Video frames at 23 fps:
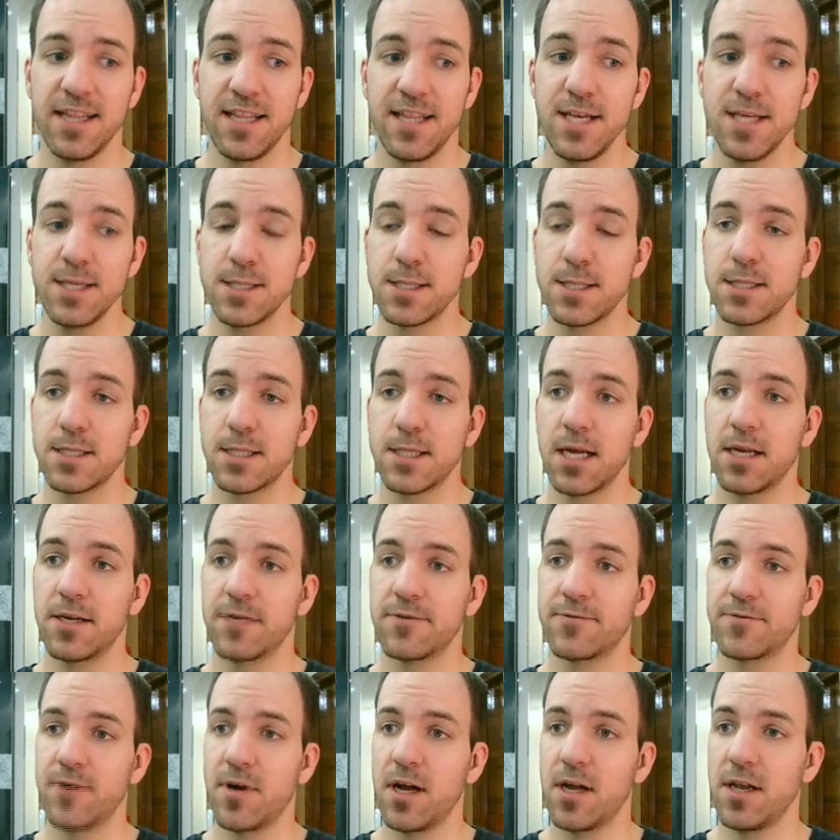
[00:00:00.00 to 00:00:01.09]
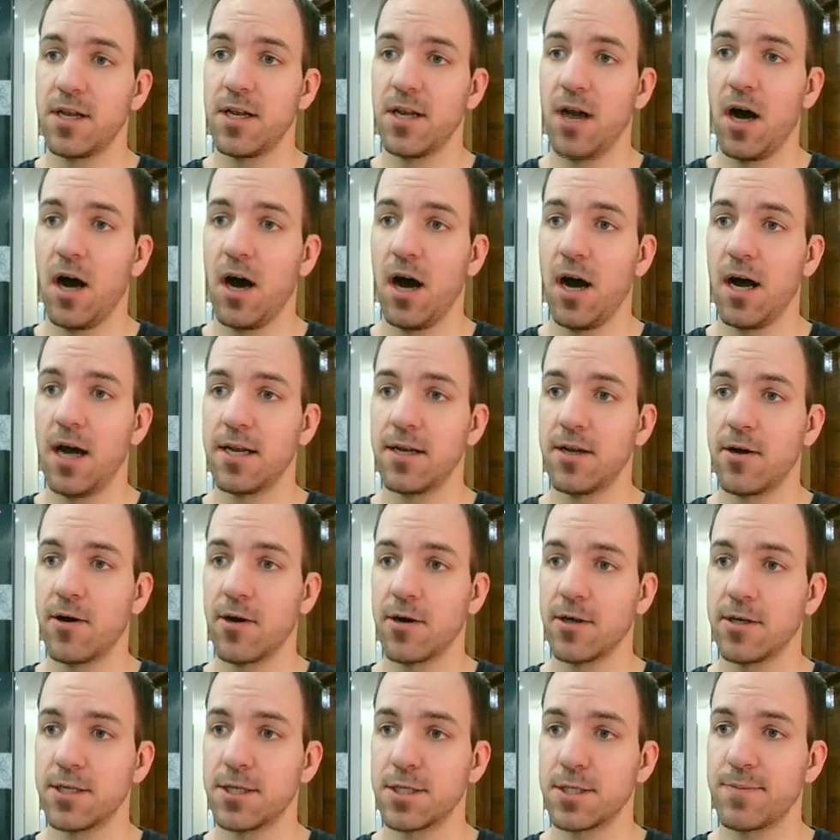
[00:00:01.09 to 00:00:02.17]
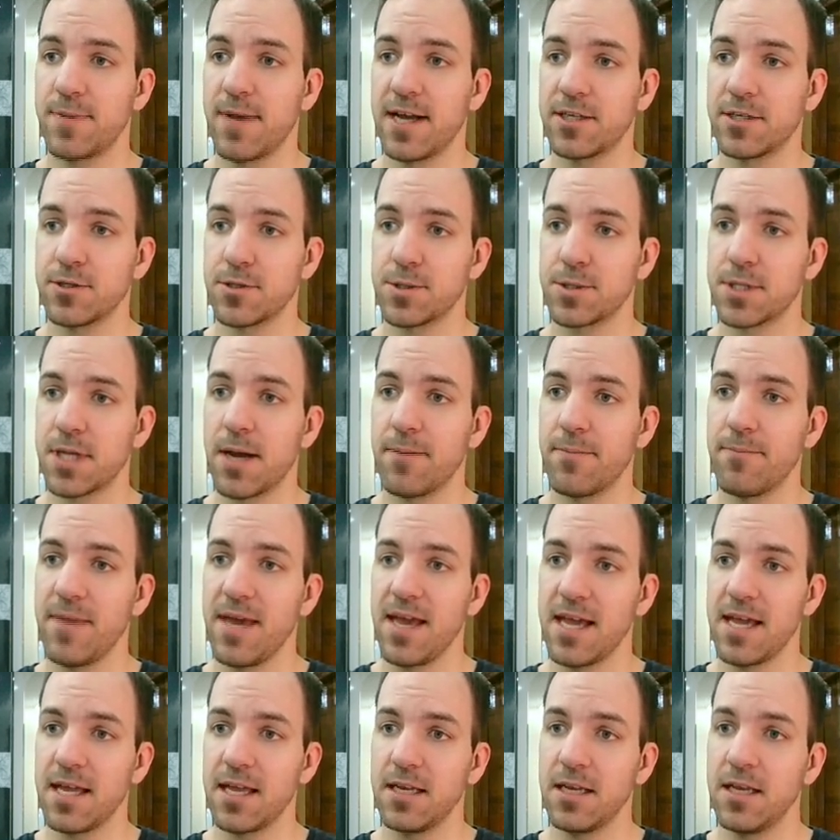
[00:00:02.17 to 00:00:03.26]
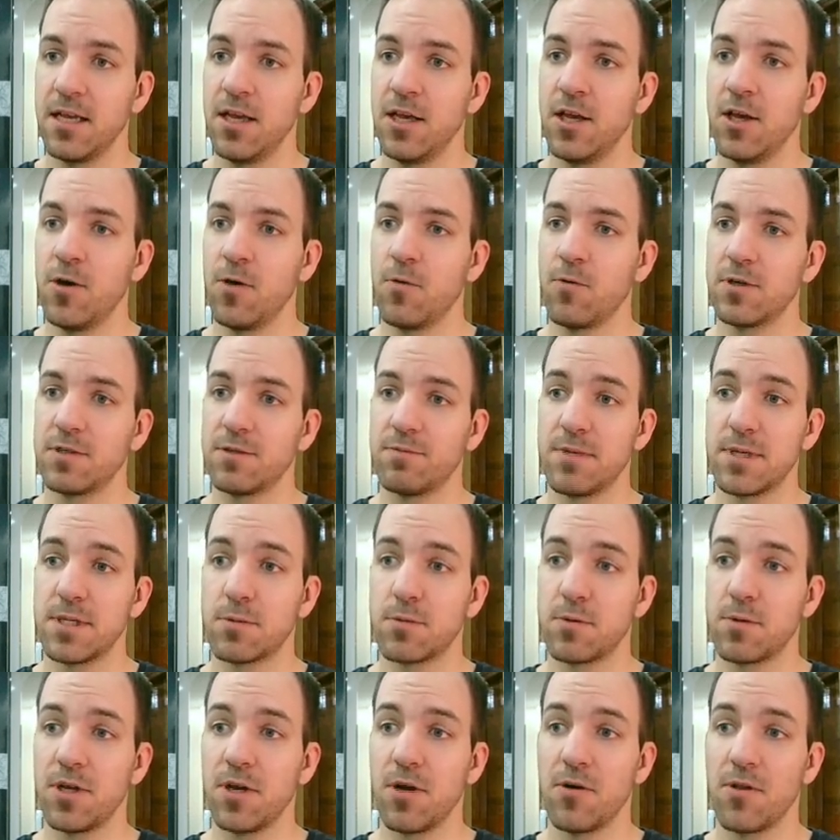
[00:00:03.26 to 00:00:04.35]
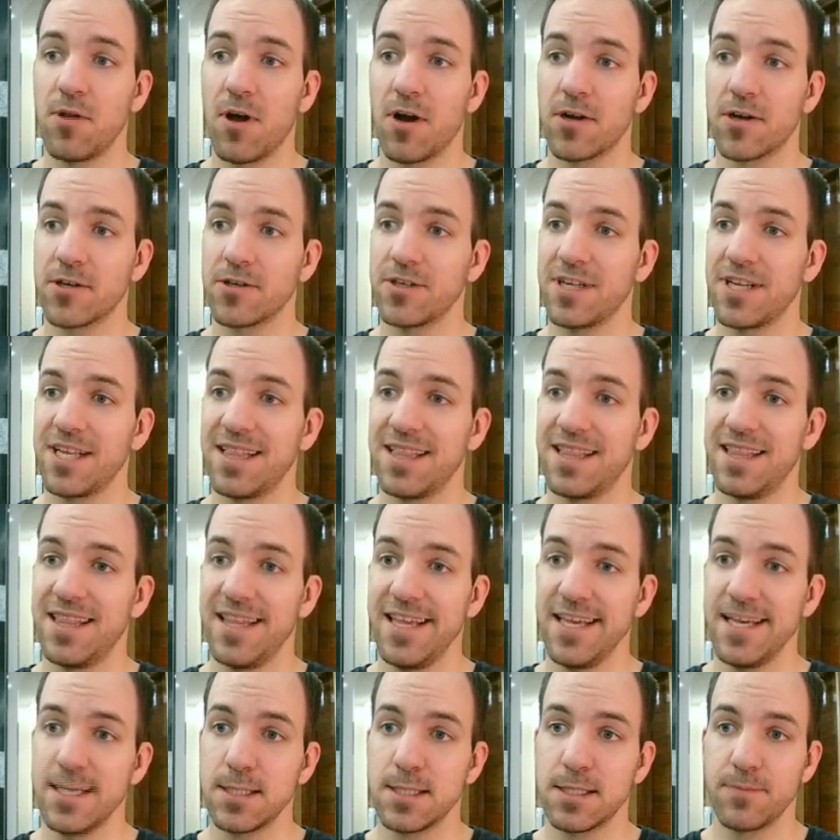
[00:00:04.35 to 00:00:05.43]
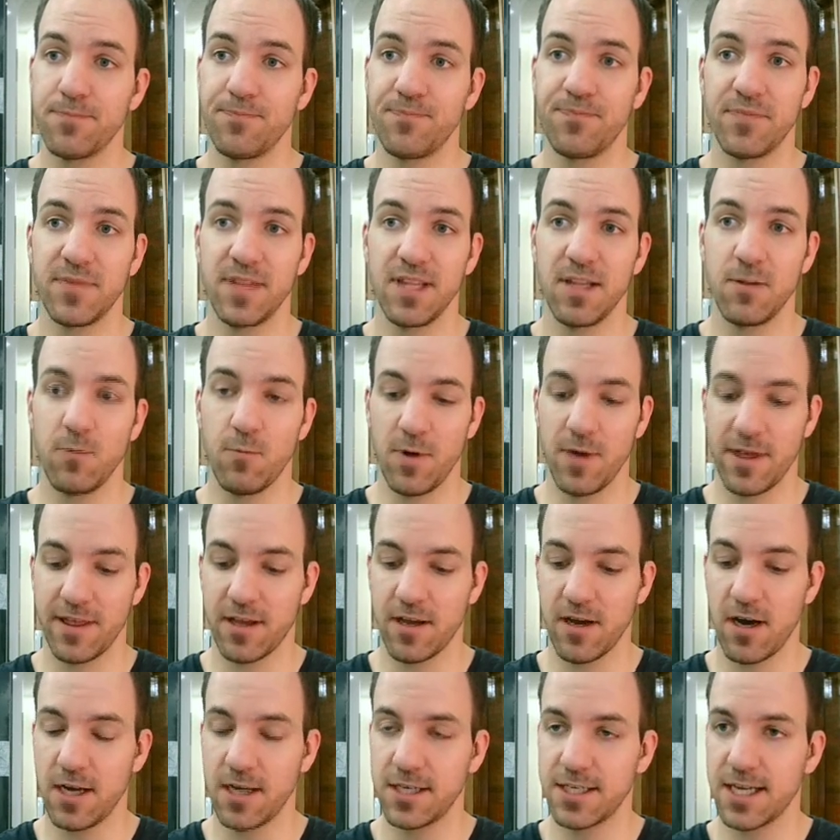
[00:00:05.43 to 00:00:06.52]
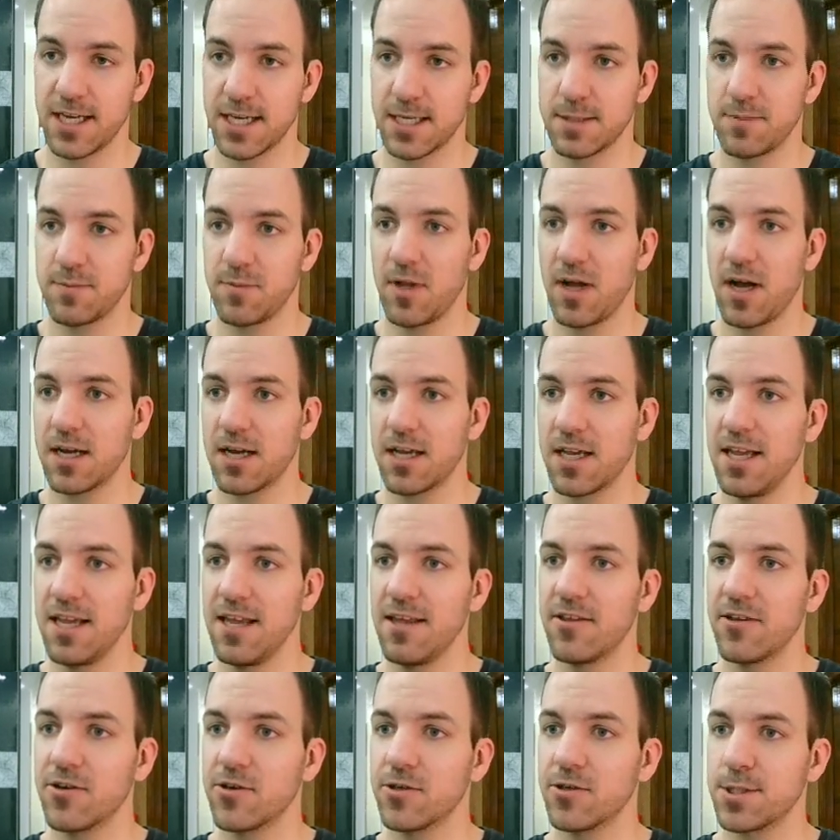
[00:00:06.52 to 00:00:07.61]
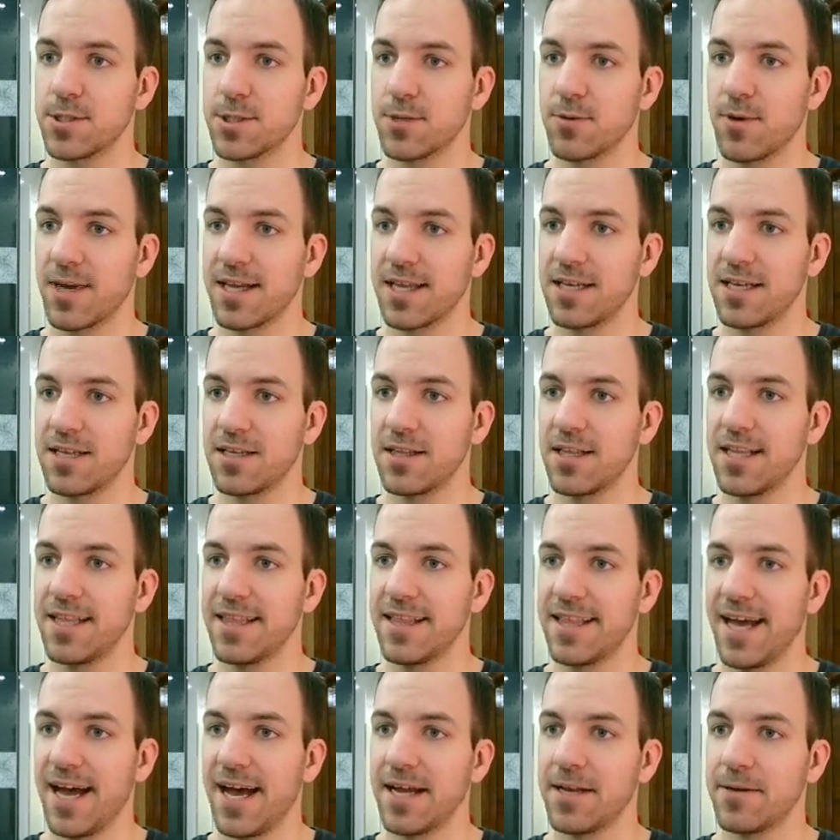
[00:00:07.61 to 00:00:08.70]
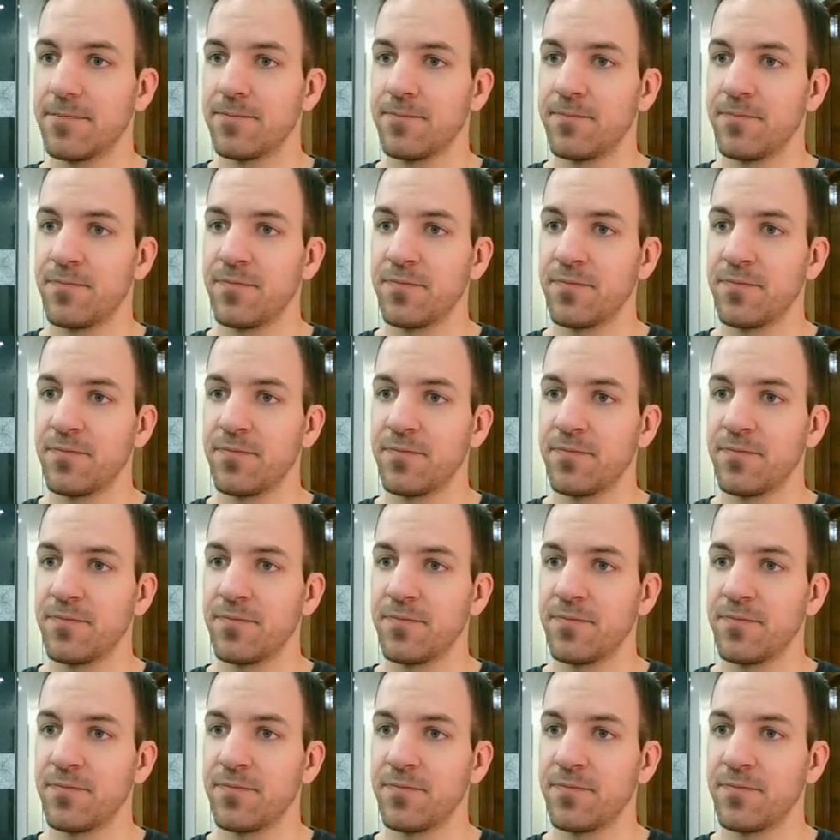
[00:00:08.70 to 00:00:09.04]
This is going to run on our dispatchers.main, which means we no longer need this with context block either. So I can delete that.